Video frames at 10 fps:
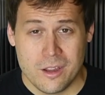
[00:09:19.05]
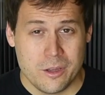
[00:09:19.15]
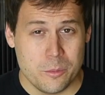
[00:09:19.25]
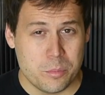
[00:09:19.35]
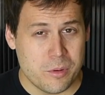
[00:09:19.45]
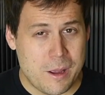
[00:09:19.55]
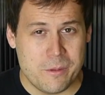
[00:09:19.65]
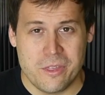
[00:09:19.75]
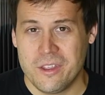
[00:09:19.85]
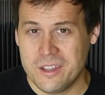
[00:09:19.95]
you're
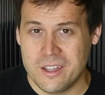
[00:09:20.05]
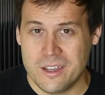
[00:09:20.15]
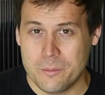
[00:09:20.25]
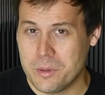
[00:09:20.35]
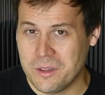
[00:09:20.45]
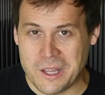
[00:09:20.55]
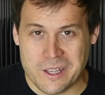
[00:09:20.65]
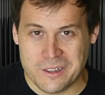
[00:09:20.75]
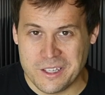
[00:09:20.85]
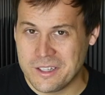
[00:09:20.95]
probably thinking
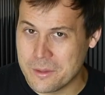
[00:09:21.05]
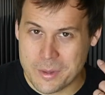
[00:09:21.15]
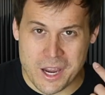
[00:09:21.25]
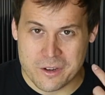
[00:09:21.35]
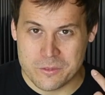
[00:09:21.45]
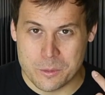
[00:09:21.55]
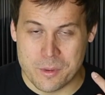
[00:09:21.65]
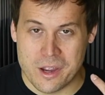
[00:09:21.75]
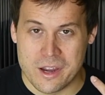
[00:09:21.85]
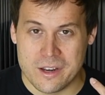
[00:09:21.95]
politely in the back of your
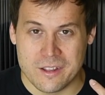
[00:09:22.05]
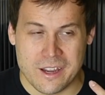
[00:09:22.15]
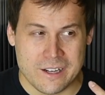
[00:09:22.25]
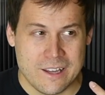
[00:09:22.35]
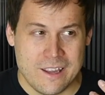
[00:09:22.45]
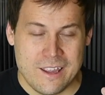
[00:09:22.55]
mind like,